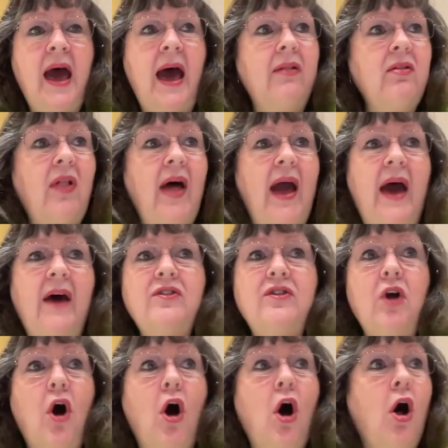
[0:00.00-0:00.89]
At
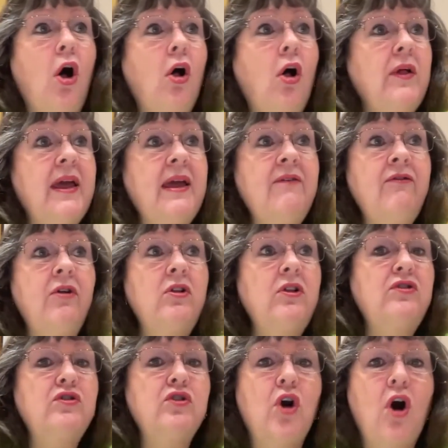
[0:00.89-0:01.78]
last, all
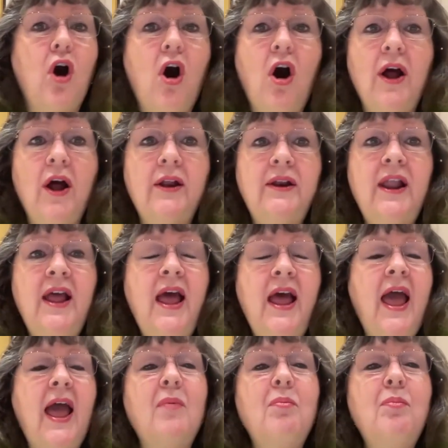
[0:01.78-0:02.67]
evil is gone
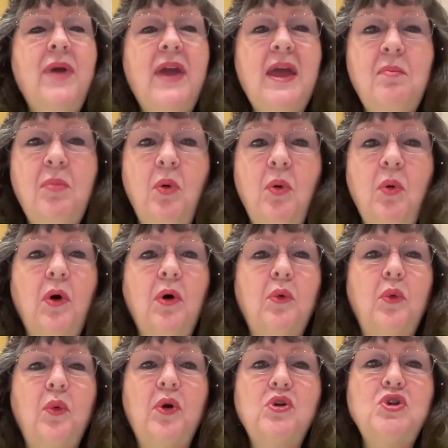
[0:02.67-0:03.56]
and people
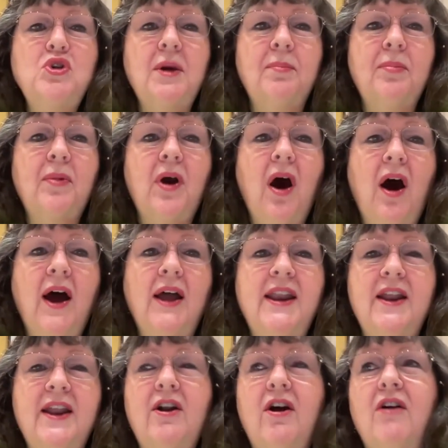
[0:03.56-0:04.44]
will worship
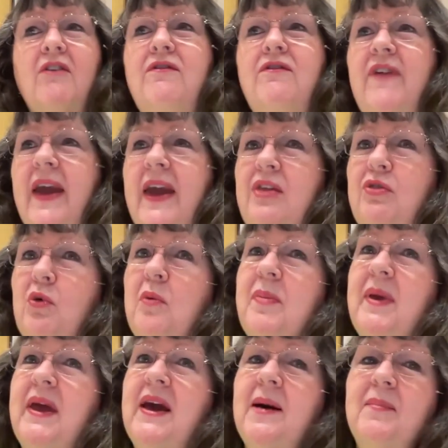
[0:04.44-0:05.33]
God and our faith will
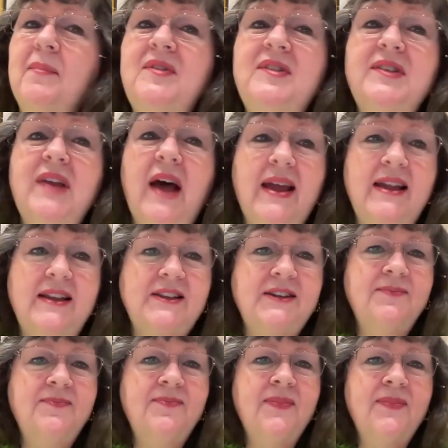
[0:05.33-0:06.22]
become
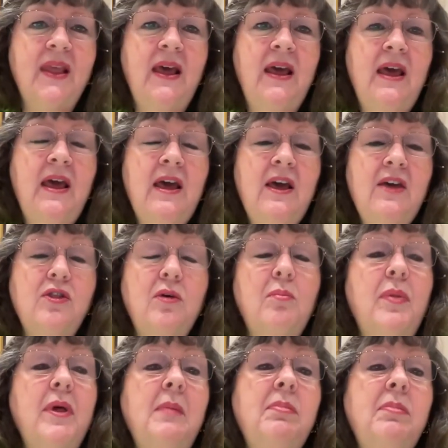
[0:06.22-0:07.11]
sight.
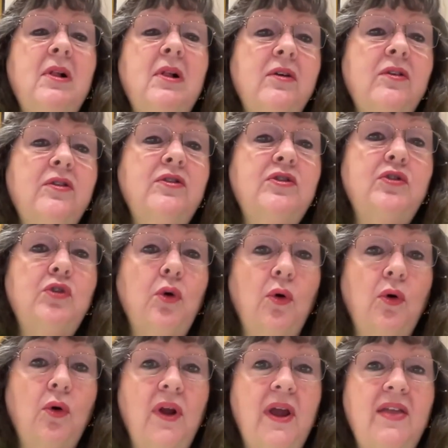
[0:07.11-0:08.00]
The biblical
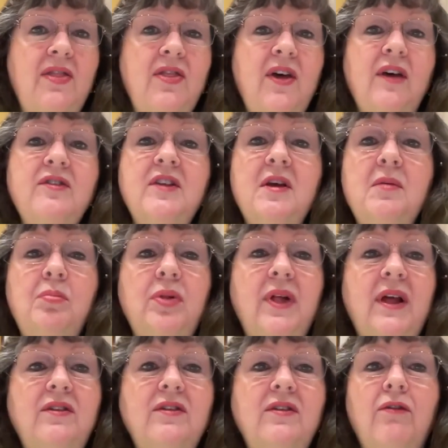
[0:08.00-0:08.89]
story thus
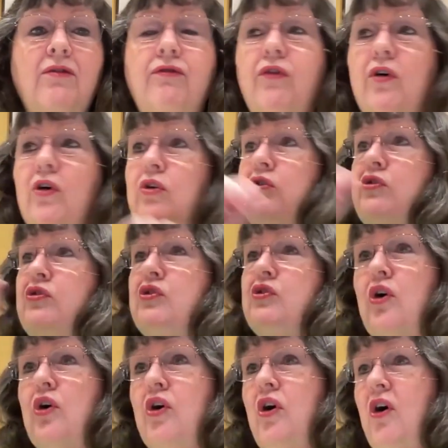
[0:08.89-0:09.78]
completes a full
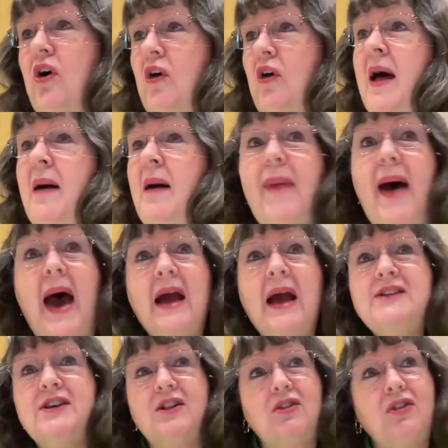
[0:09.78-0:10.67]
circle
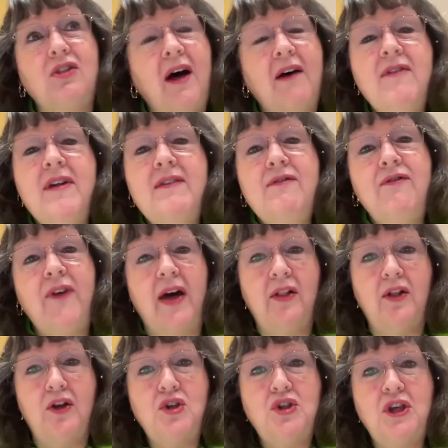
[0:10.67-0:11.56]
back to loving
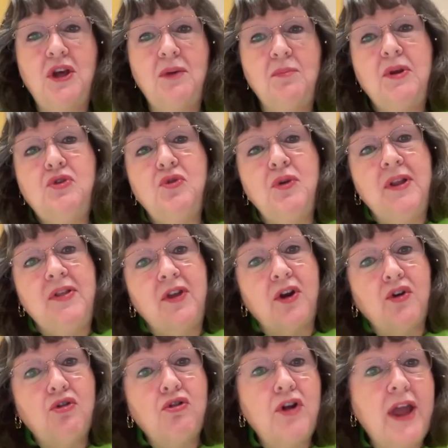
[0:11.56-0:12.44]
fellowship between
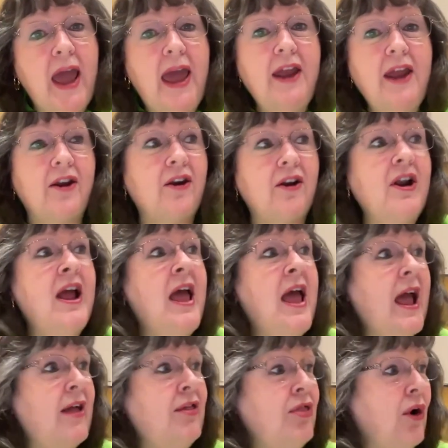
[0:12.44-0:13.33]
the Creator
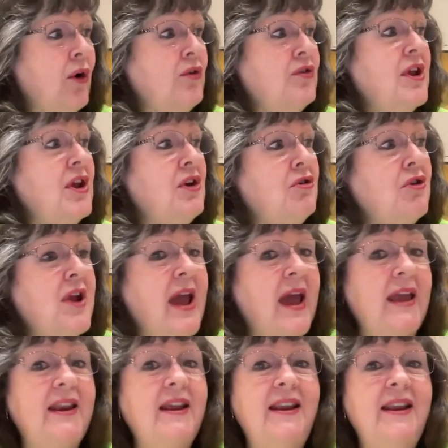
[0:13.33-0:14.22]
and those he
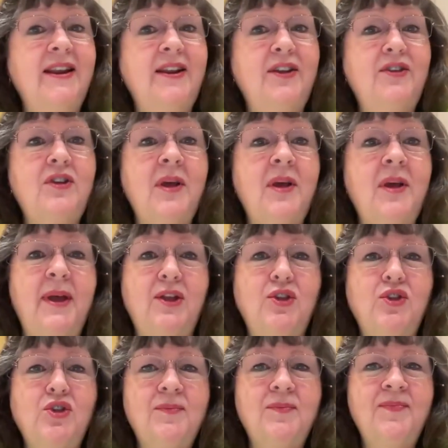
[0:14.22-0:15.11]
created in his
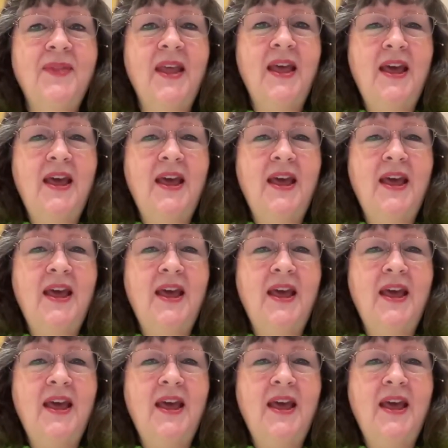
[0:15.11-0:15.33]
image.